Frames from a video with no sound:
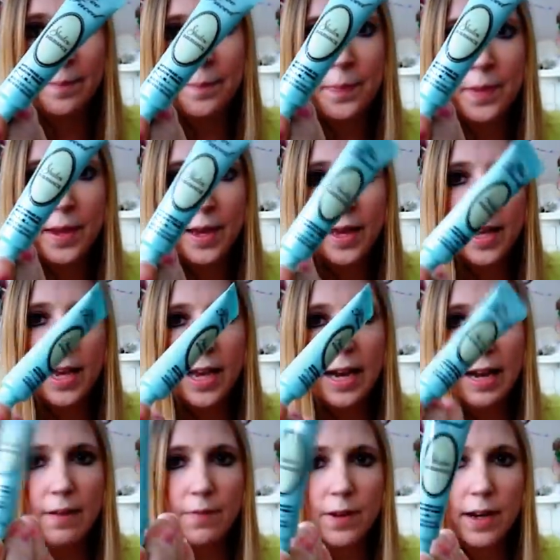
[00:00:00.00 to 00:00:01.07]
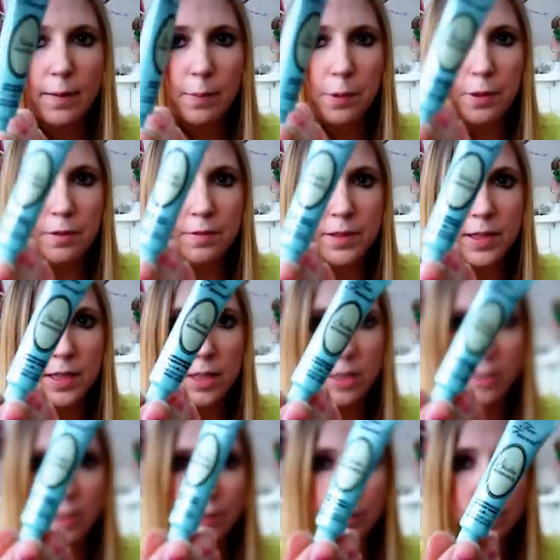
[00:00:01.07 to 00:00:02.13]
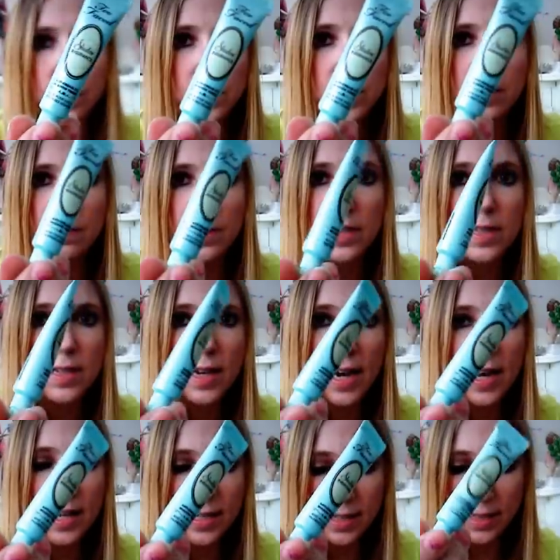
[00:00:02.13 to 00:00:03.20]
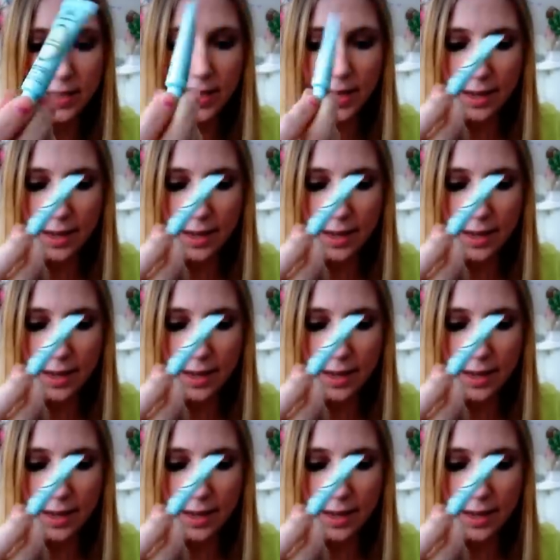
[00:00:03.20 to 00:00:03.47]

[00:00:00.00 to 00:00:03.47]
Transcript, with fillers: And I have a couple of these tubes of this size,